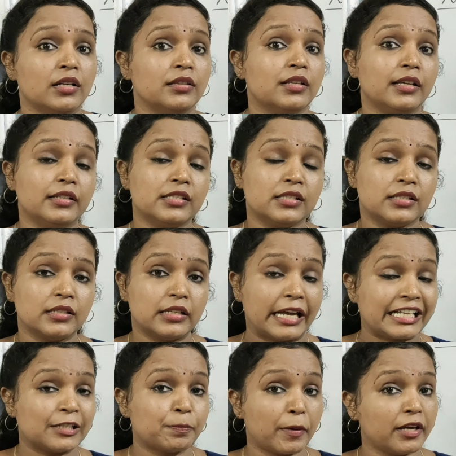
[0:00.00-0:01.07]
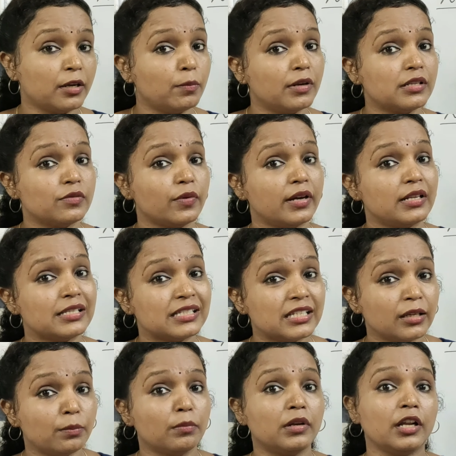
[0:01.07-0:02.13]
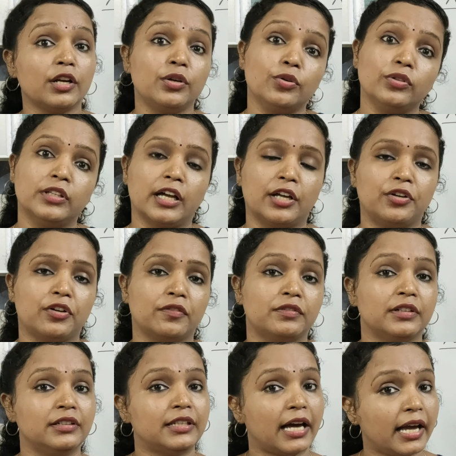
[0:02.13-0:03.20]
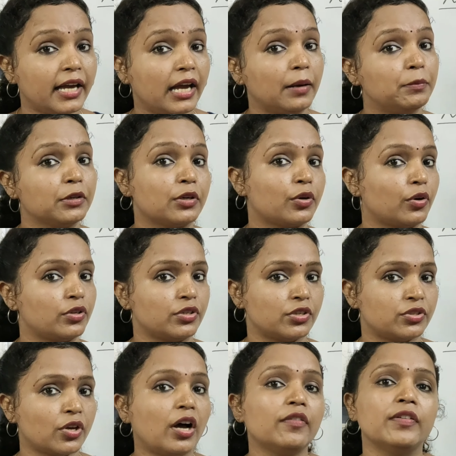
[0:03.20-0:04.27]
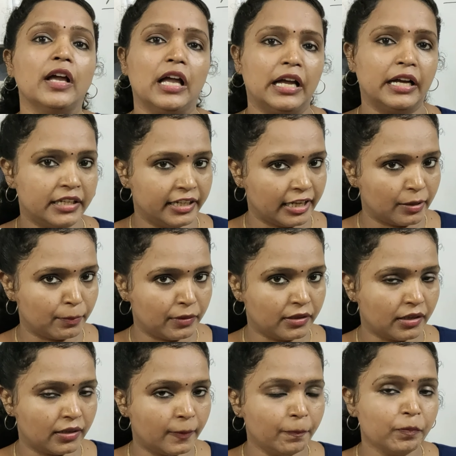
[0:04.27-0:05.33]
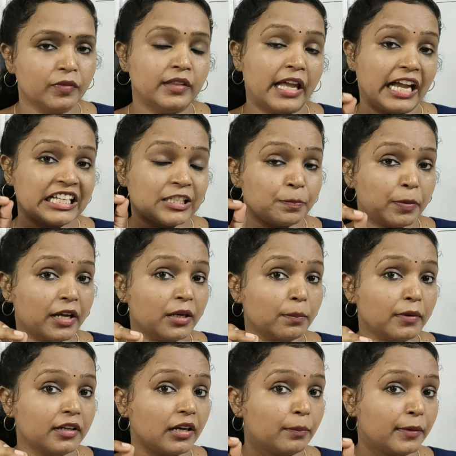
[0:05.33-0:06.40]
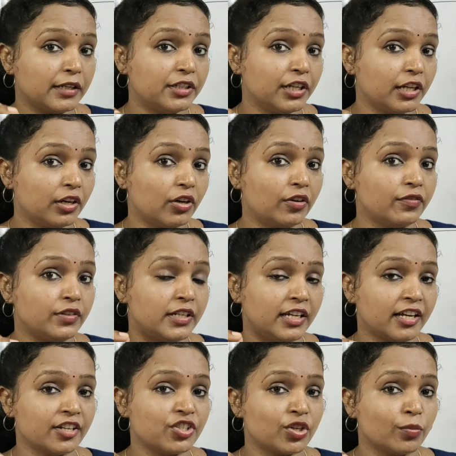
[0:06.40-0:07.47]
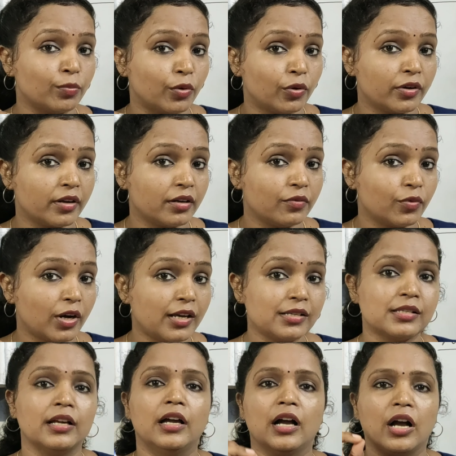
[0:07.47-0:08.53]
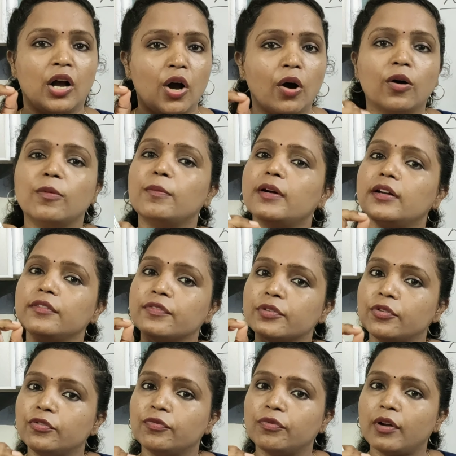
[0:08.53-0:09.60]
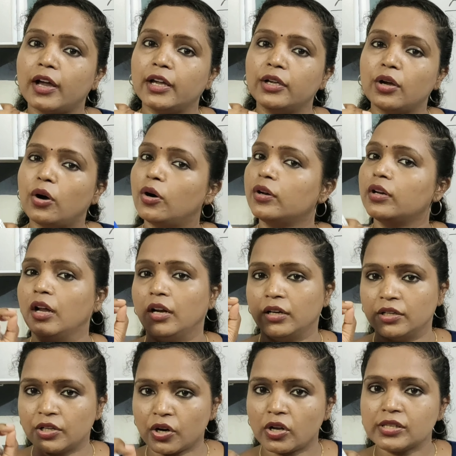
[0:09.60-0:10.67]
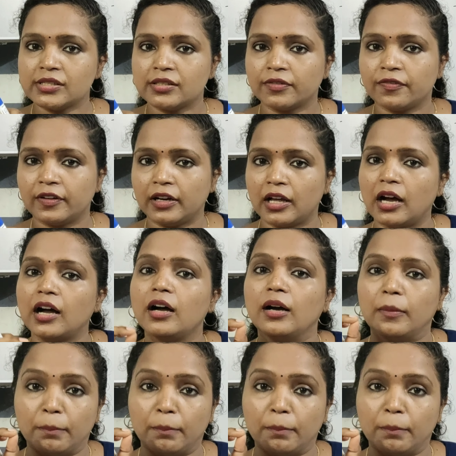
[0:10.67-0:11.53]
These experiments were similar to that of the dihybrid crosses of Gregor Mendel. The experimental material of T.H. Morgan was common fruit fly or Drosophila